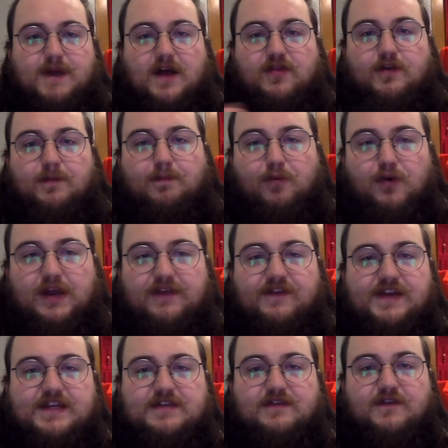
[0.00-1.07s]
in the
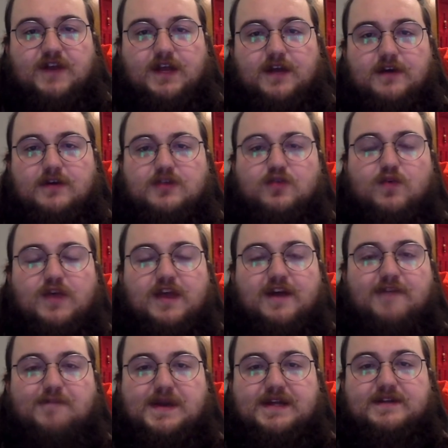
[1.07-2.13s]
previous videos, we
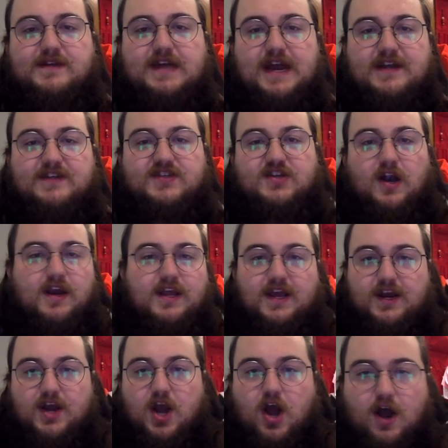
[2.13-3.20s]
have been kind of
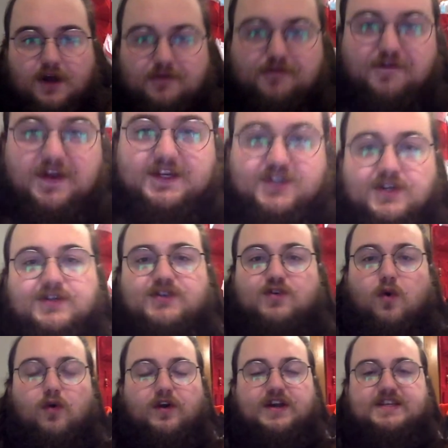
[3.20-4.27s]
studying nonfiction
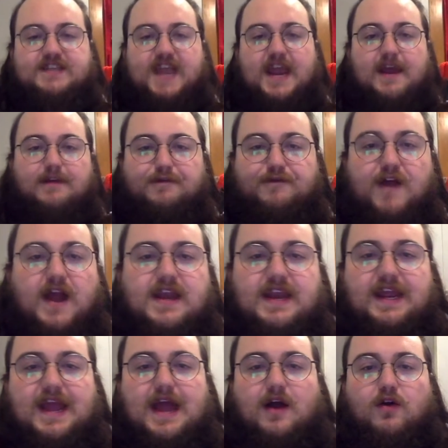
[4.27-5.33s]
stories and
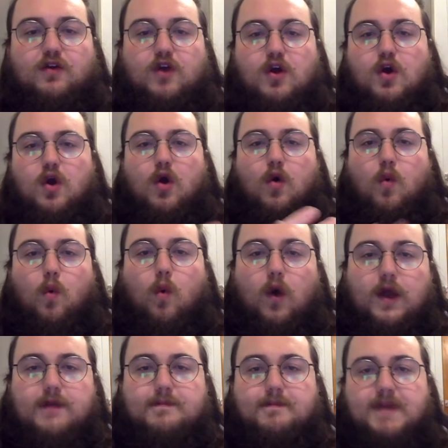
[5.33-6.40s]
finding out
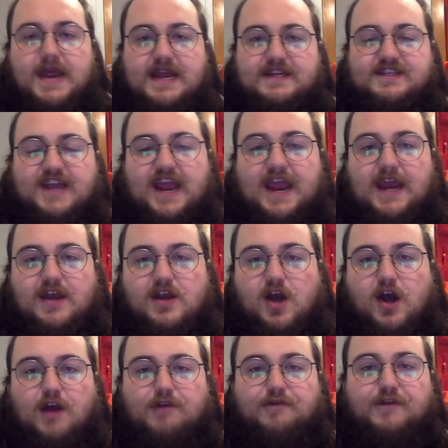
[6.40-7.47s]
what makes a
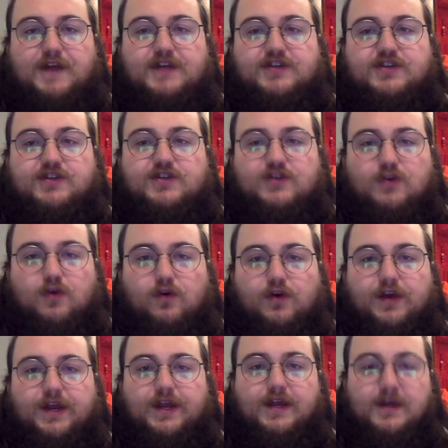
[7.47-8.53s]
nonfiction
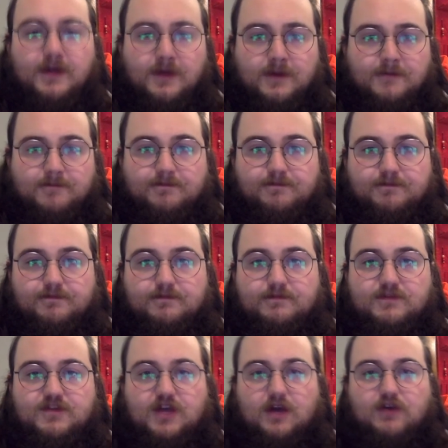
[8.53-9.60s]
story.
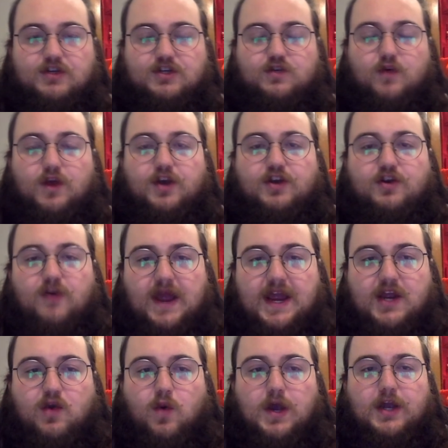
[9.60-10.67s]
So just want to do
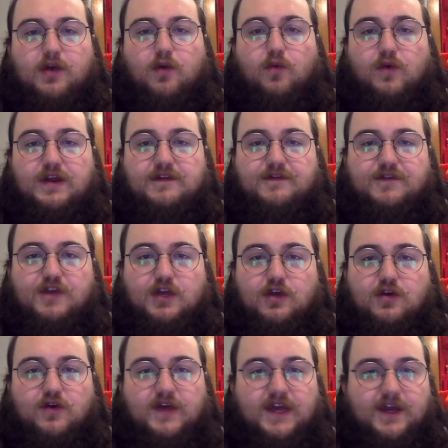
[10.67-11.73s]
a quick
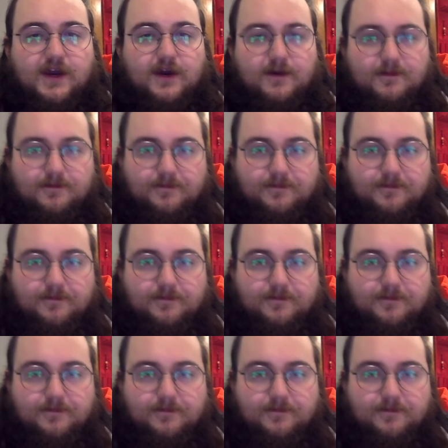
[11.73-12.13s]
review here.